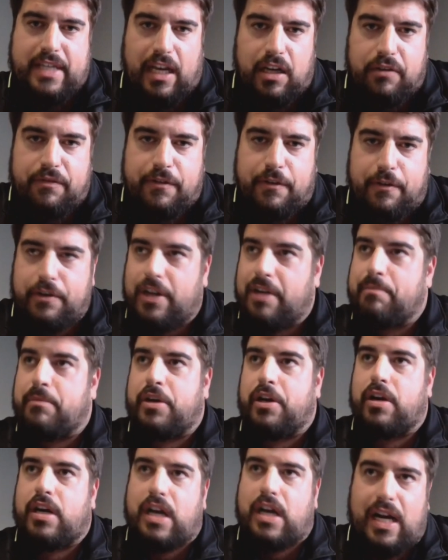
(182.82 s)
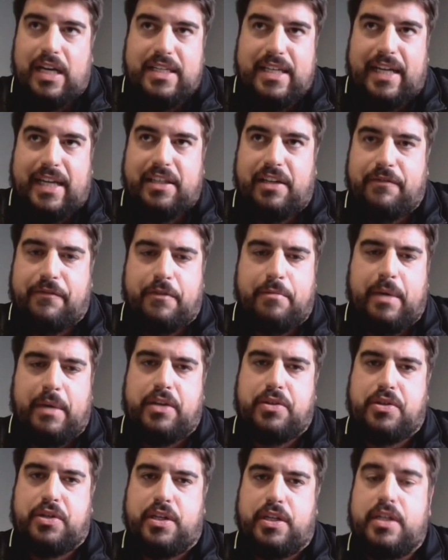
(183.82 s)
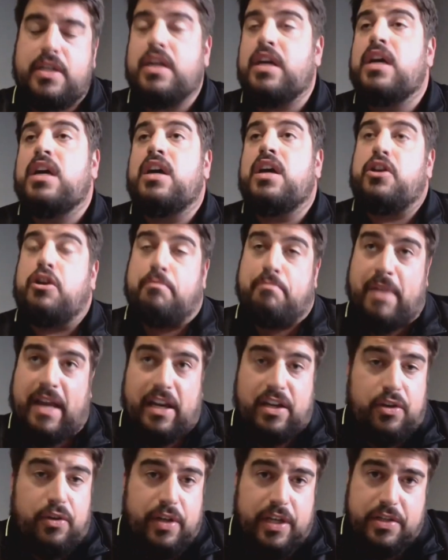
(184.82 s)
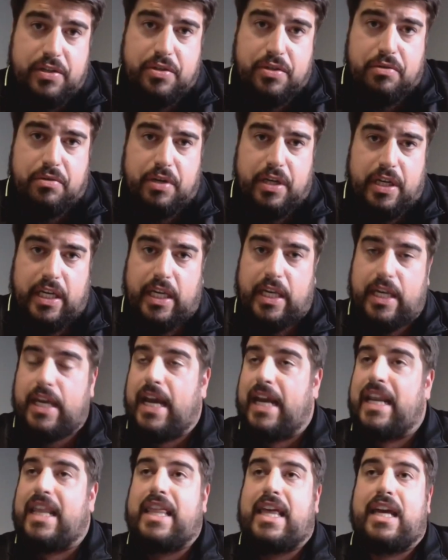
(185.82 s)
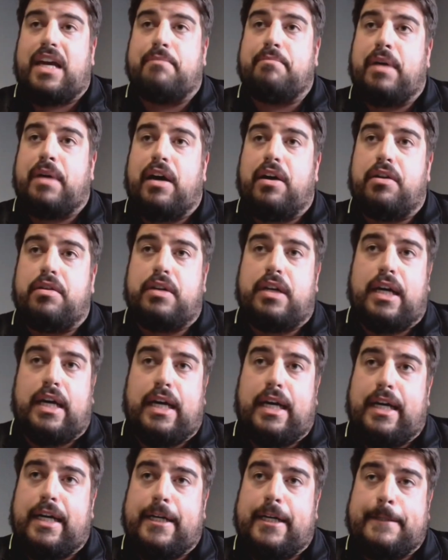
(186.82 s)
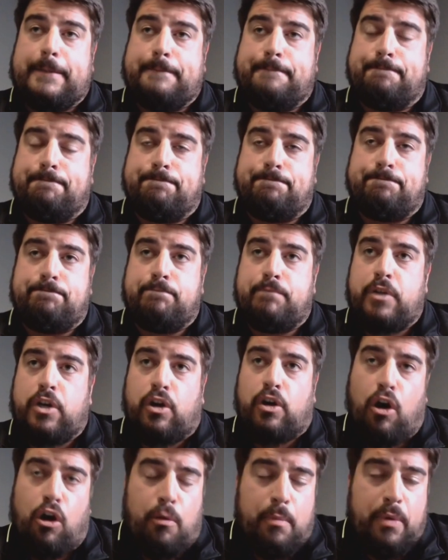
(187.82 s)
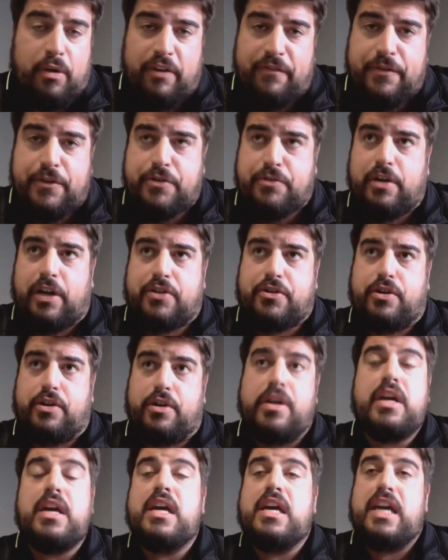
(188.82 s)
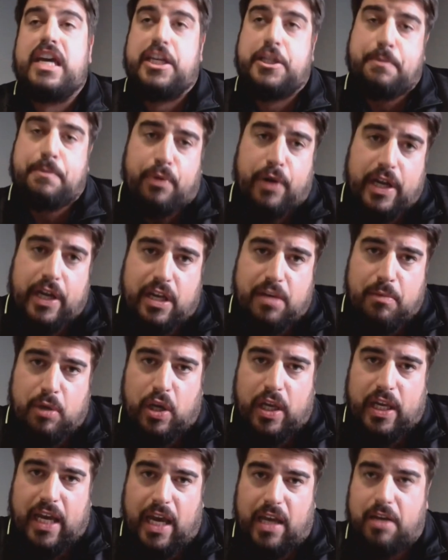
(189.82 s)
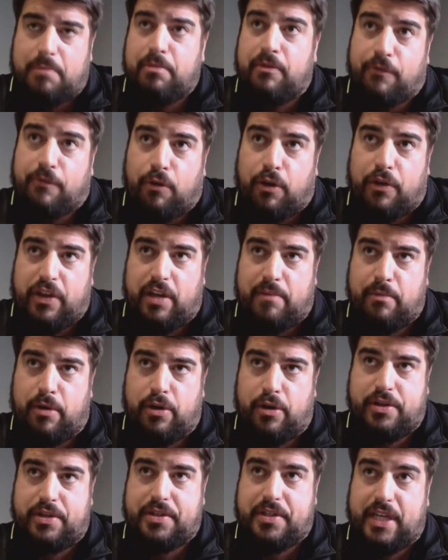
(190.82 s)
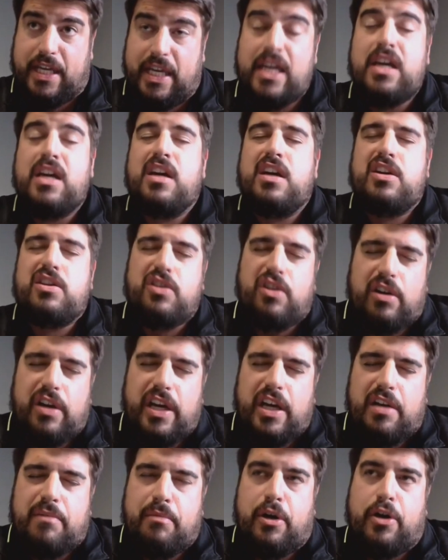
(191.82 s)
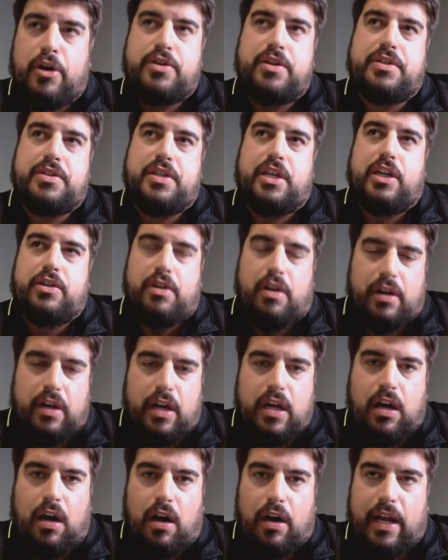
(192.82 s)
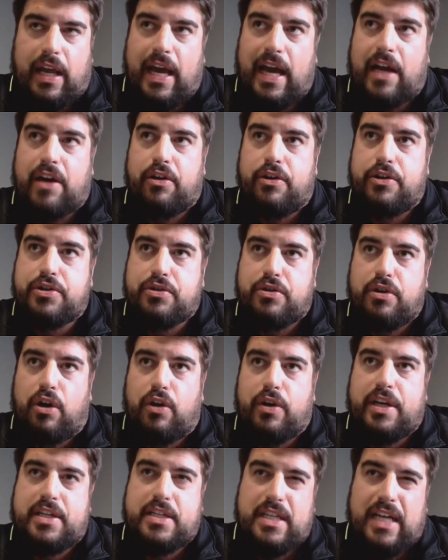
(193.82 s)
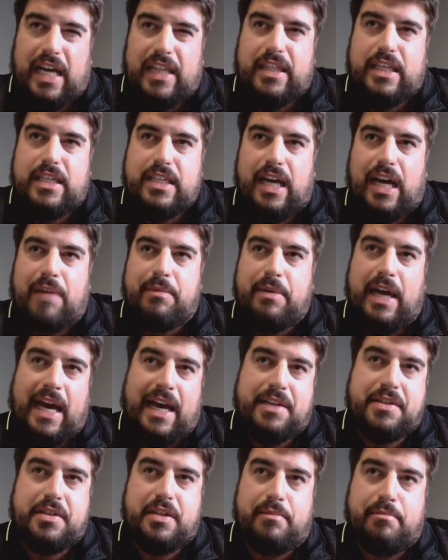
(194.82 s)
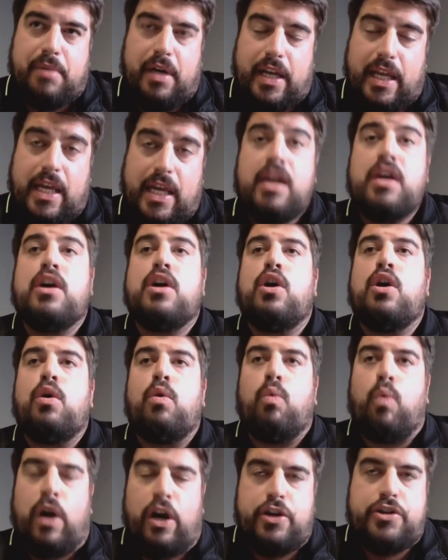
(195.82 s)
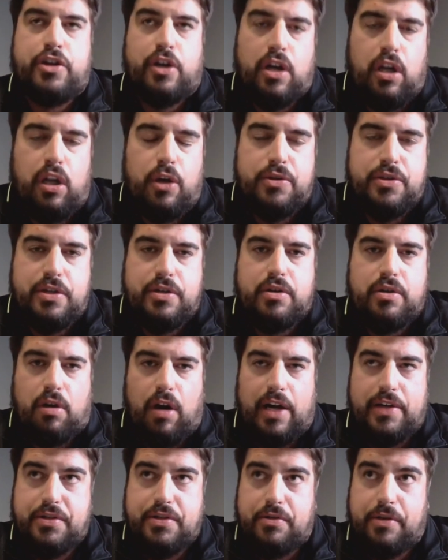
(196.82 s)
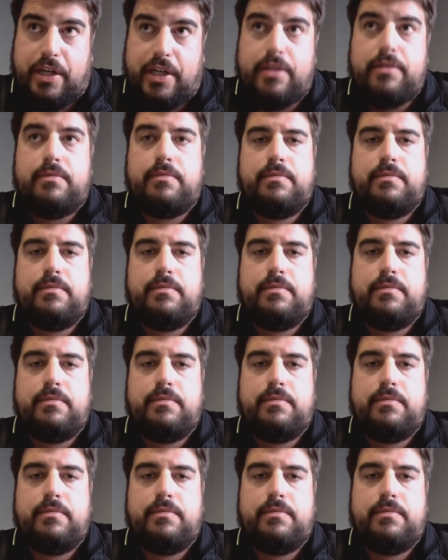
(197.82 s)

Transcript: telephone number, your contact information, your medical history, anything about um, your home or infrastructure is pre-communicated before the emergency during an emergency, during a cardiac or a stroke, is not the time to ask somebody, mm-hmm. where's your closest cross street?